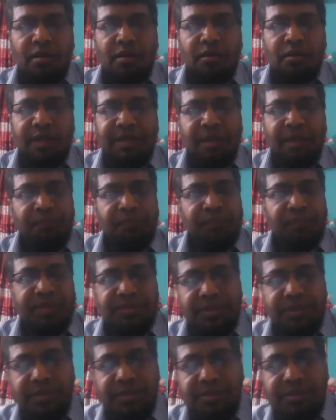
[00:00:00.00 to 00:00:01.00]
The
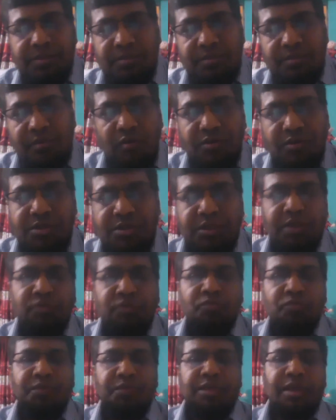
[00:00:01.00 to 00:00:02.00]
Tempest is considered
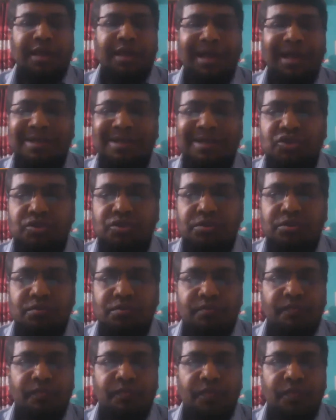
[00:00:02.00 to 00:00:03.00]
to be the last
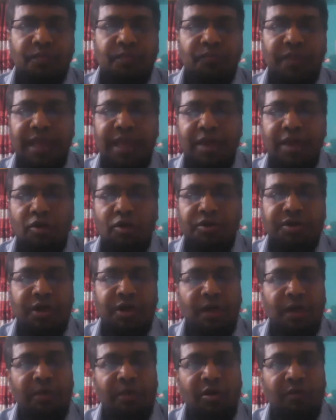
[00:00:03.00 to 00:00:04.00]
play or
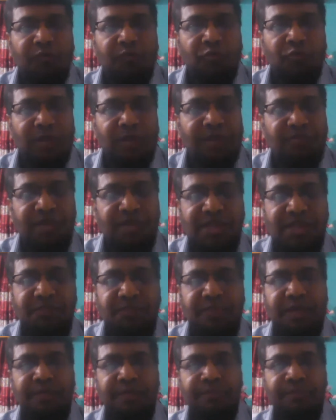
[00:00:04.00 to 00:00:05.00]
drama of William
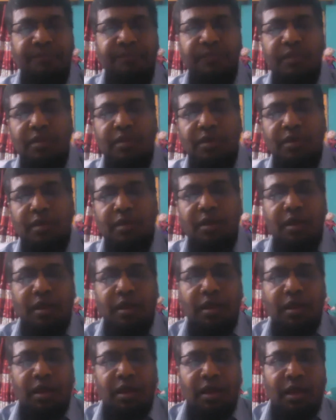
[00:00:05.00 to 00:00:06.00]
Shakespeare,
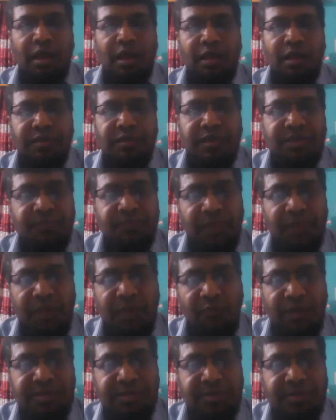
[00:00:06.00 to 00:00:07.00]
and this play
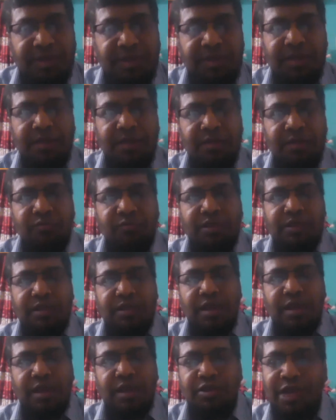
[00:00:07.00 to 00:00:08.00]
was written during
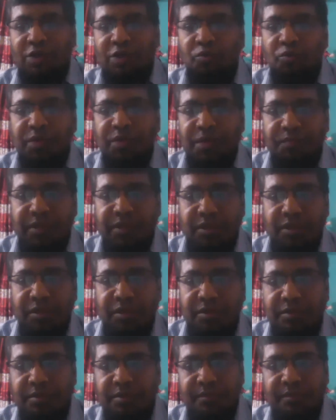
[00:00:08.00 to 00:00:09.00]
the Jacobean period.
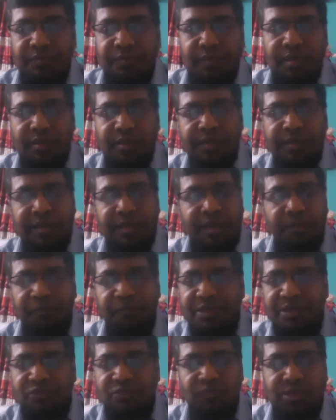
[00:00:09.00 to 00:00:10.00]
The
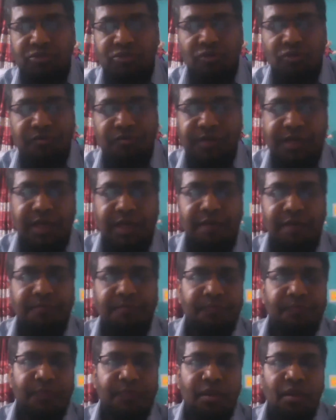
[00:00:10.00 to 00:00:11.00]
Tempest was not
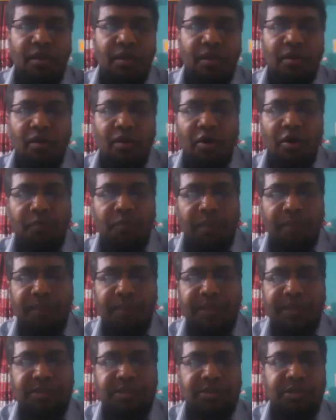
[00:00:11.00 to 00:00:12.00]
written or
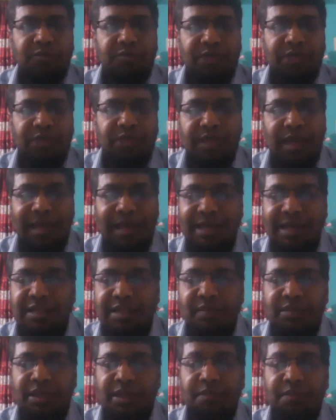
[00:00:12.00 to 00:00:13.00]
published during the
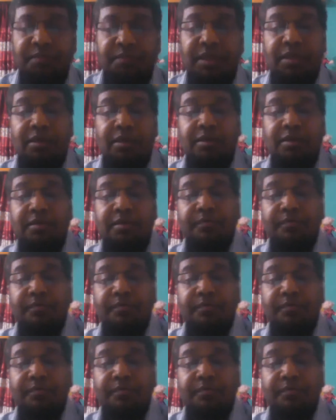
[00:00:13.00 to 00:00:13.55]
Elizabethan period.